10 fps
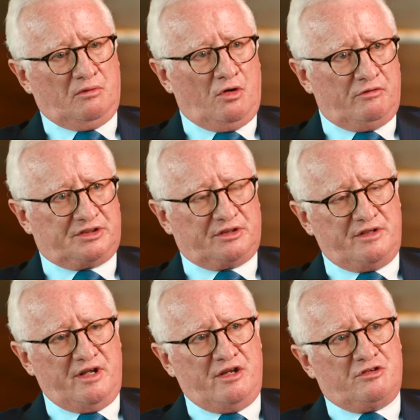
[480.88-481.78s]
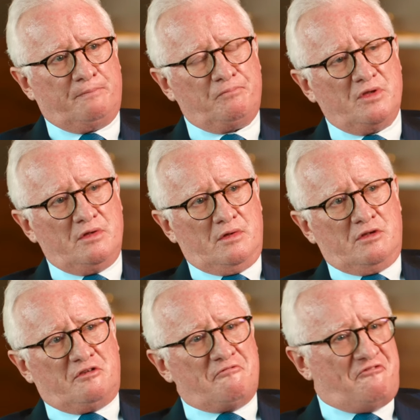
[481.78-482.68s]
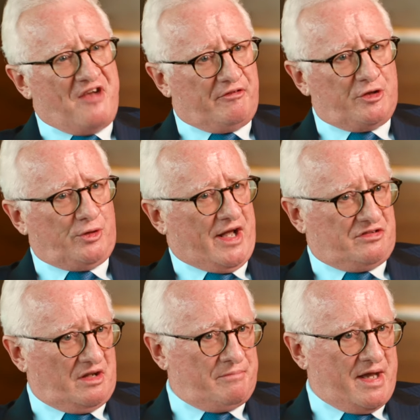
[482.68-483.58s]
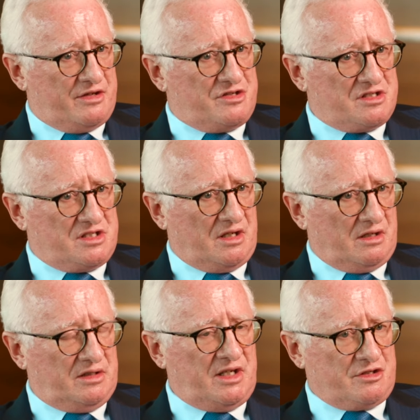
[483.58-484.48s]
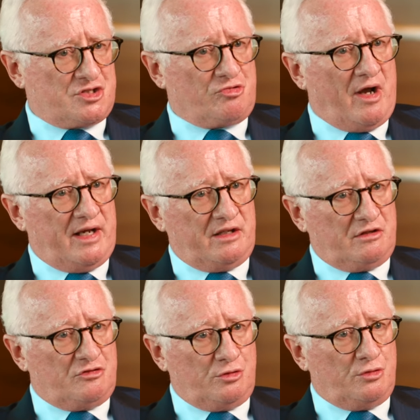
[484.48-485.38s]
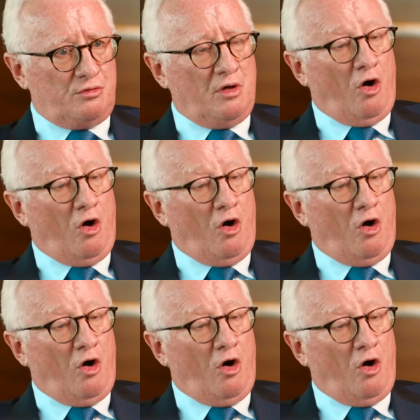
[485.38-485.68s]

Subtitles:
obviously there's some very good asset managers in Australia that do